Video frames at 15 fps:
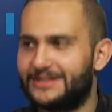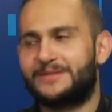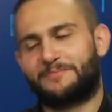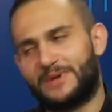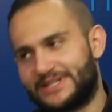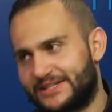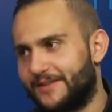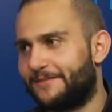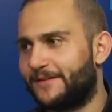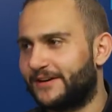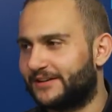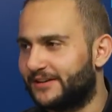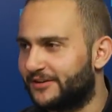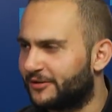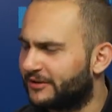
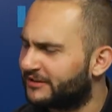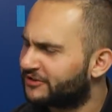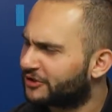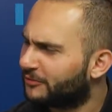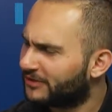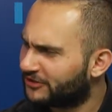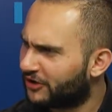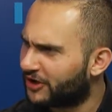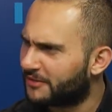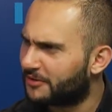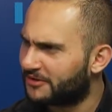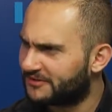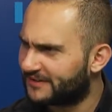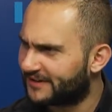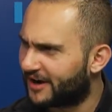Specifically, shall we talk
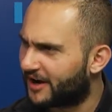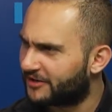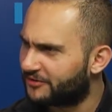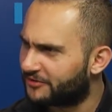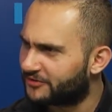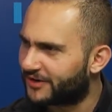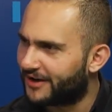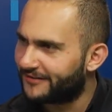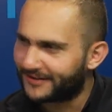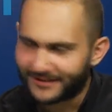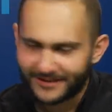about the car you're driving?